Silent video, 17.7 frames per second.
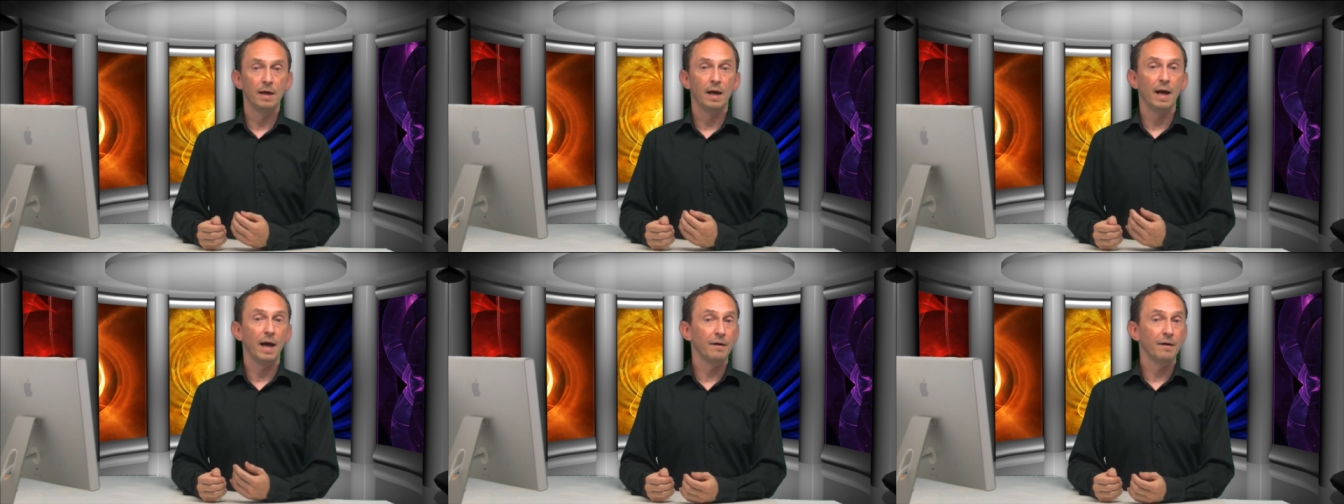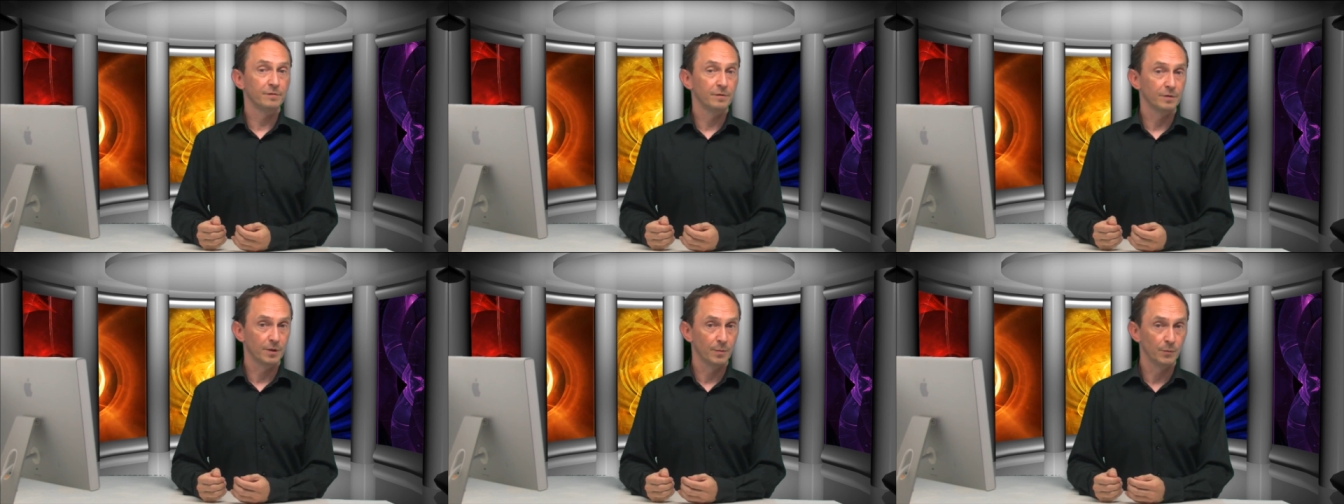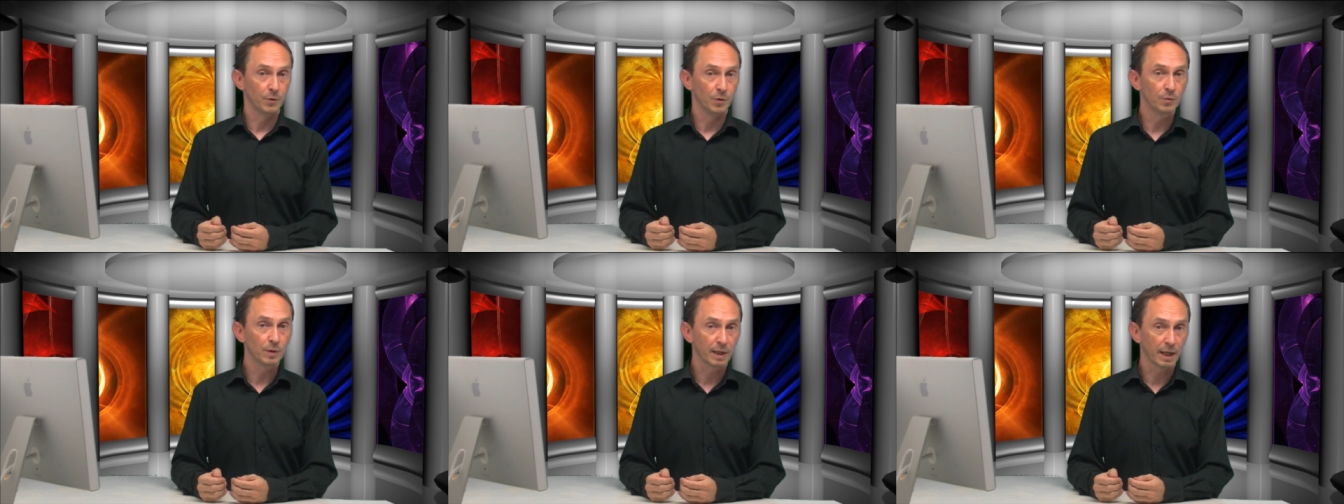after
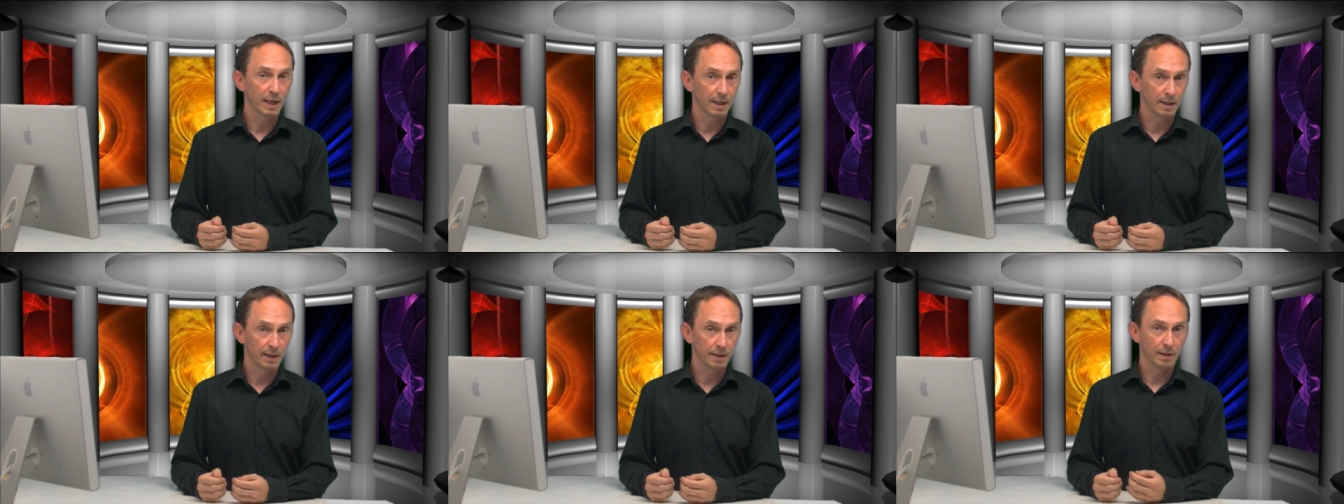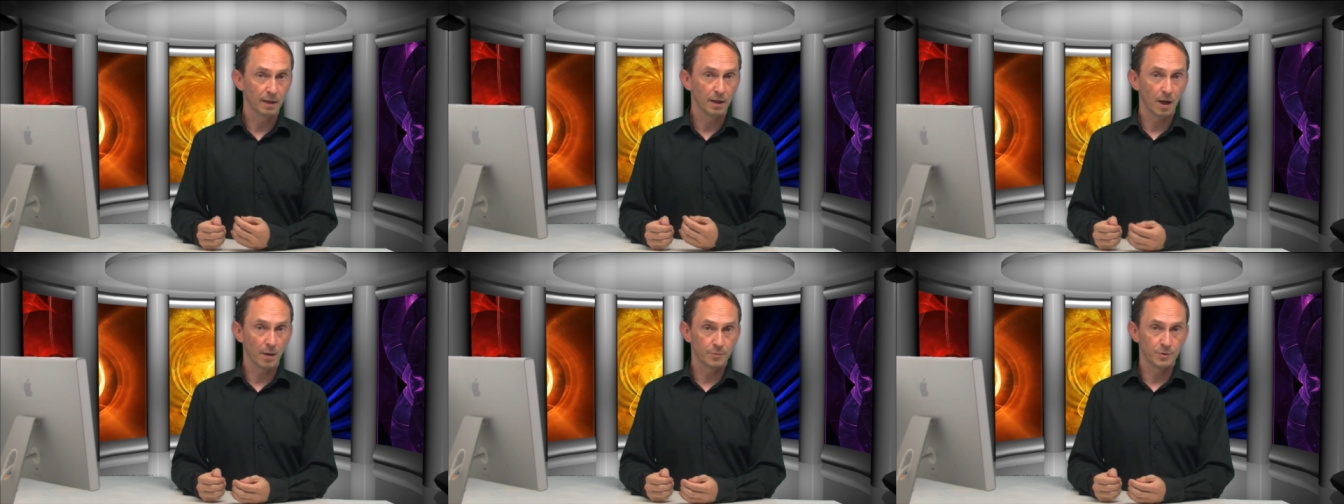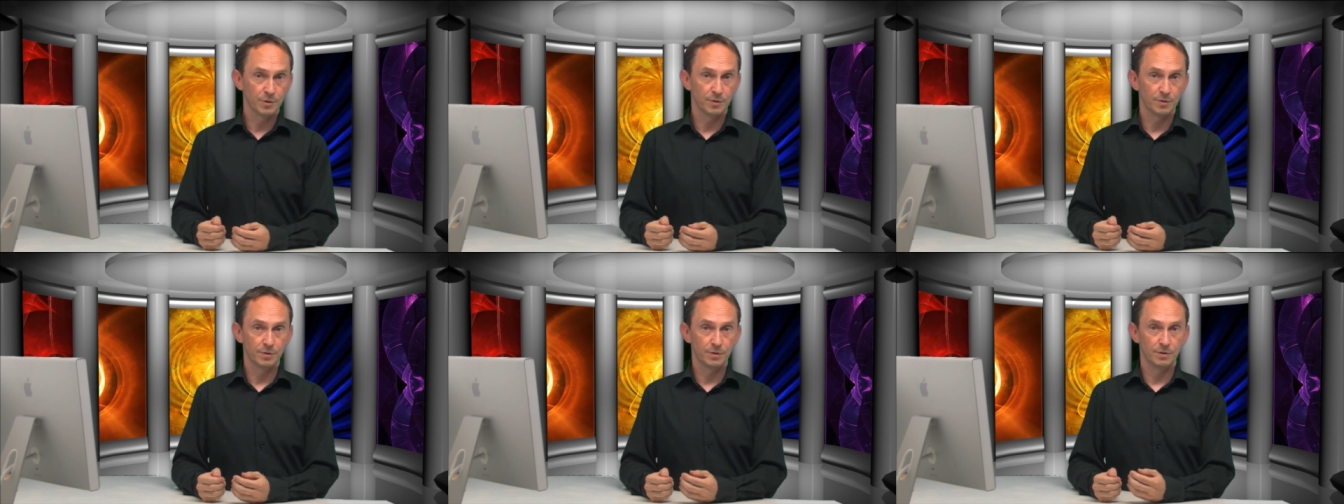communicating the
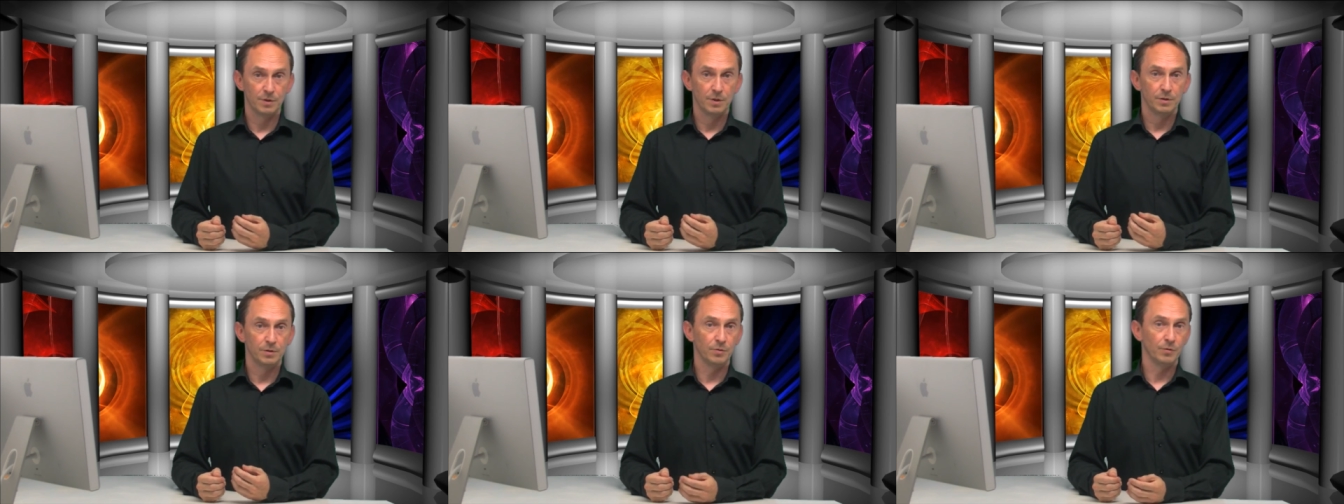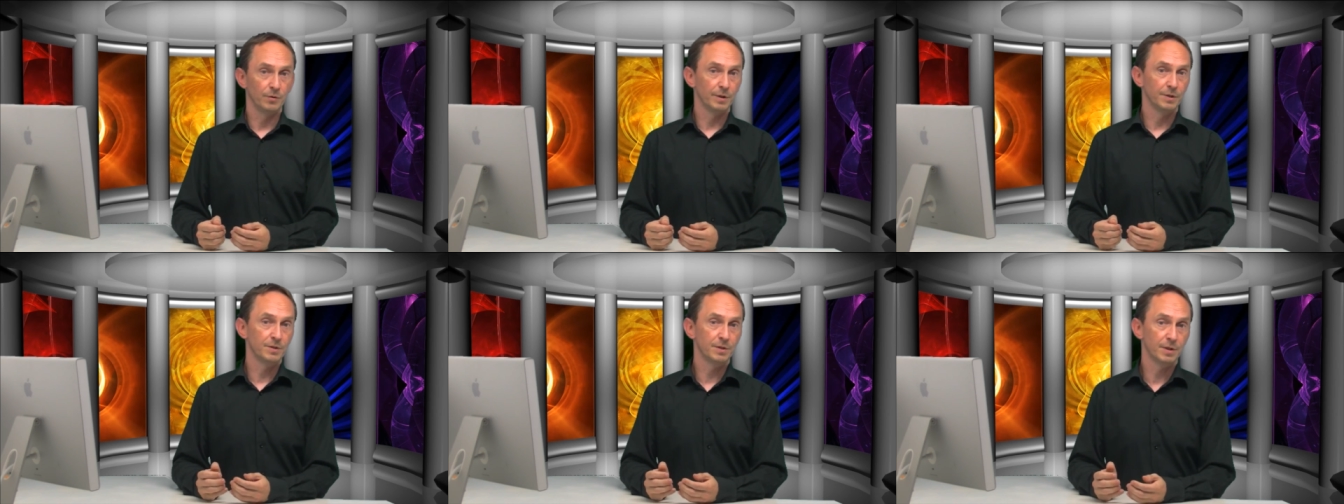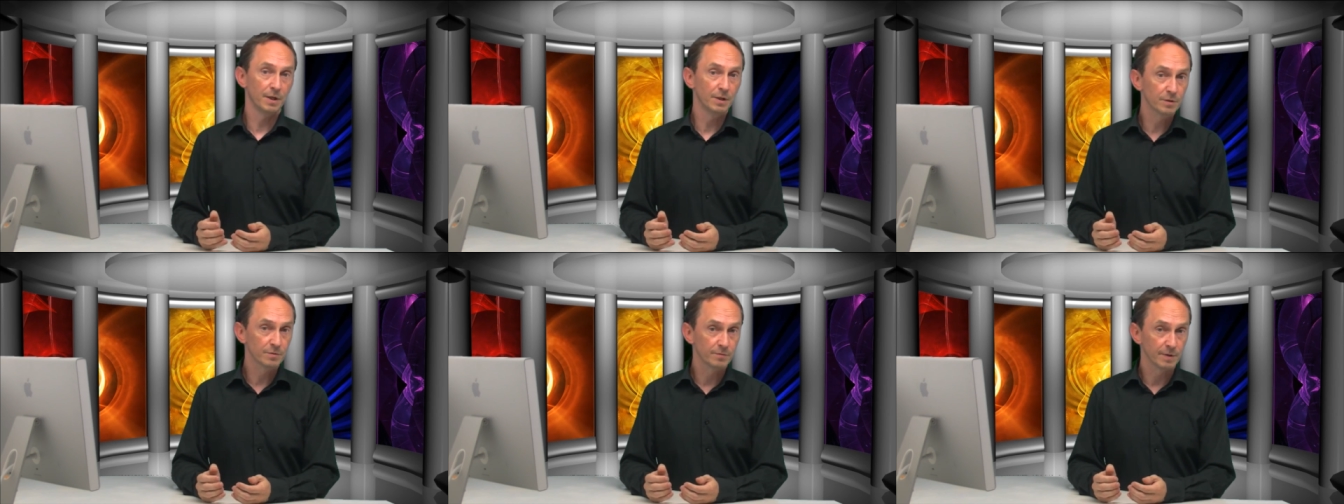options during a
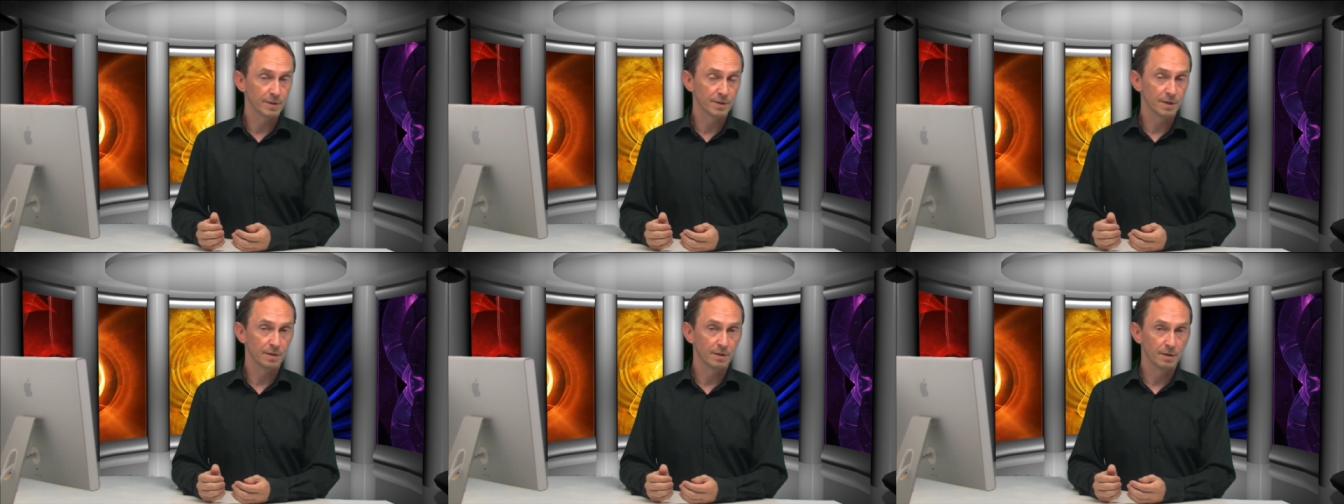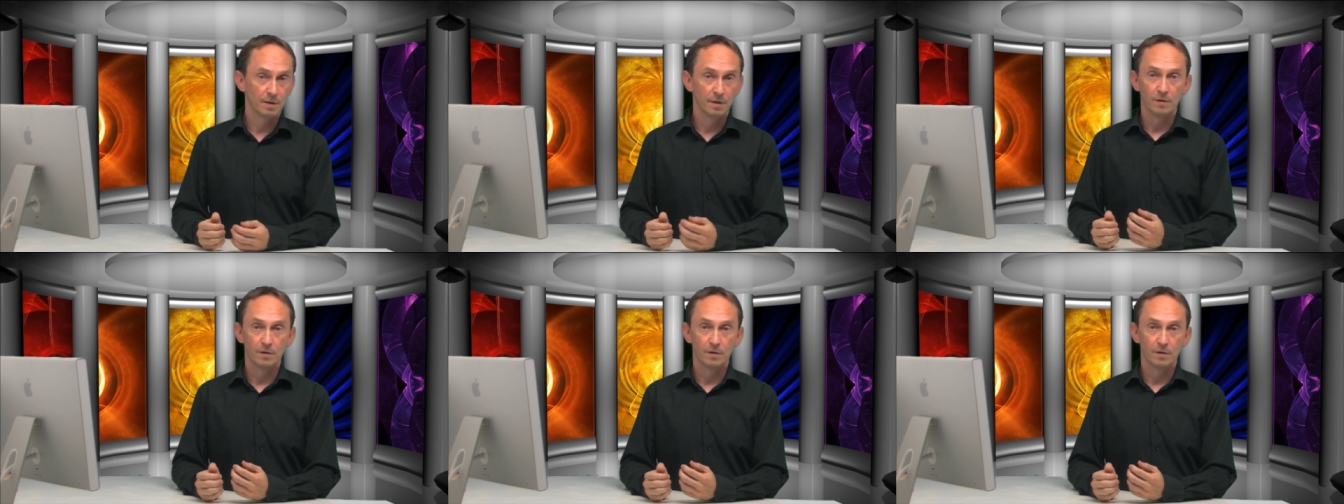sales visit,